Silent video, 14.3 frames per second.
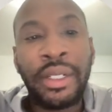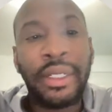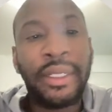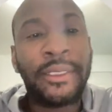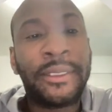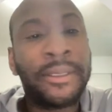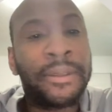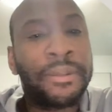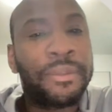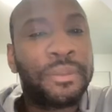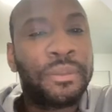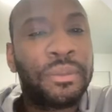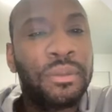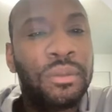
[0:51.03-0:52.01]

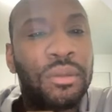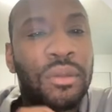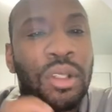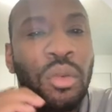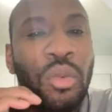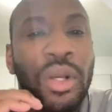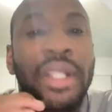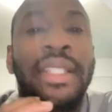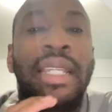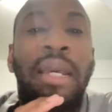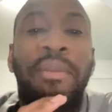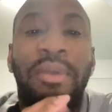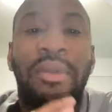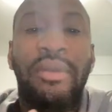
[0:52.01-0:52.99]
Um, the one
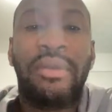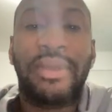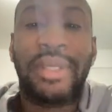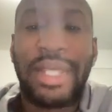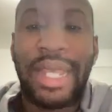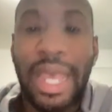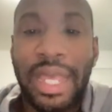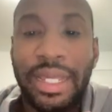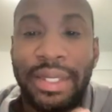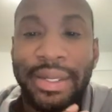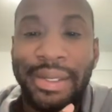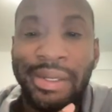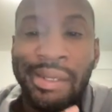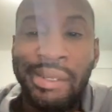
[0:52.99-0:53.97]
sample
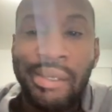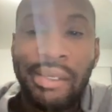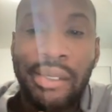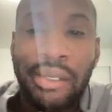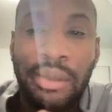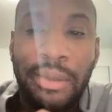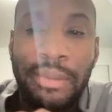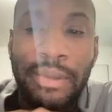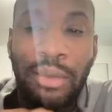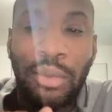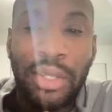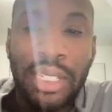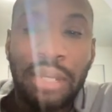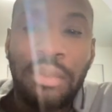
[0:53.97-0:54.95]
test. The
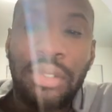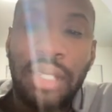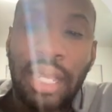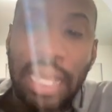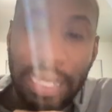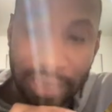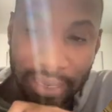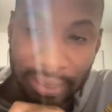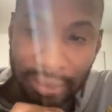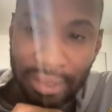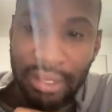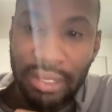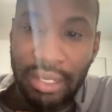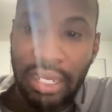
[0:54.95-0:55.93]
one sample test
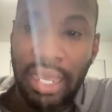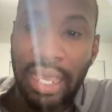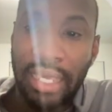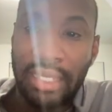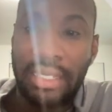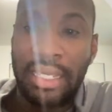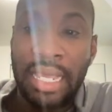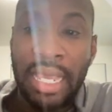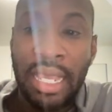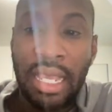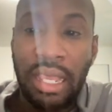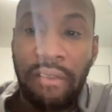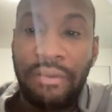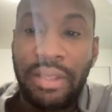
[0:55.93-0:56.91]
checks
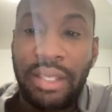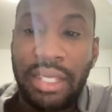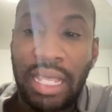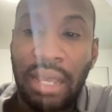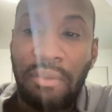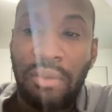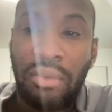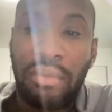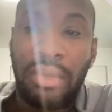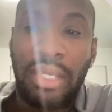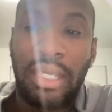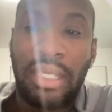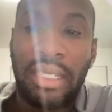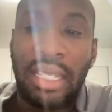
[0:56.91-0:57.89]
if the sample
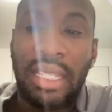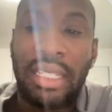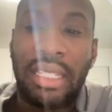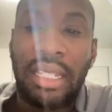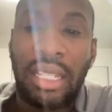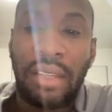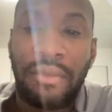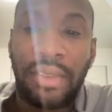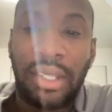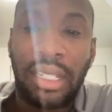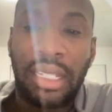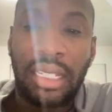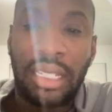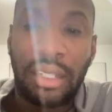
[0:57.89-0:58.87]
means is
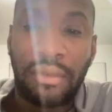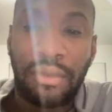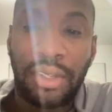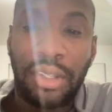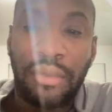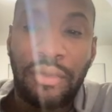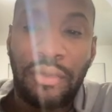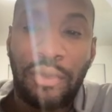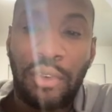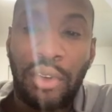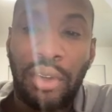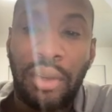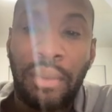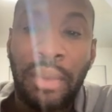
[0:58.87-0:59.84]
significantly different
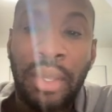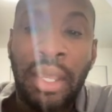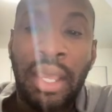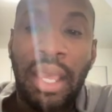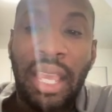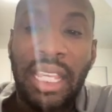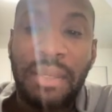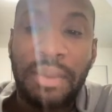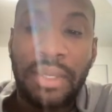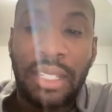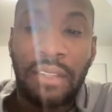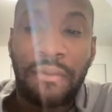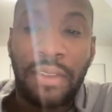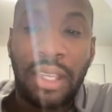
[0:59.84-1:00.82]
from a
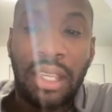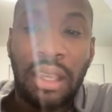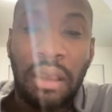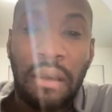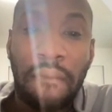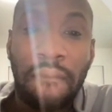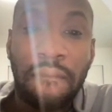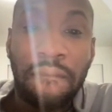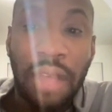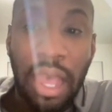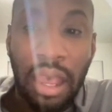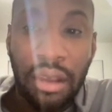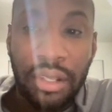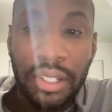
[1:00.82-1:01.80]
specific
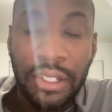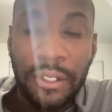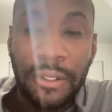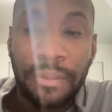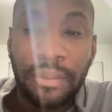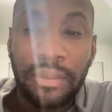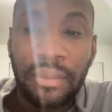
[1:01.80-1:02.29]
value.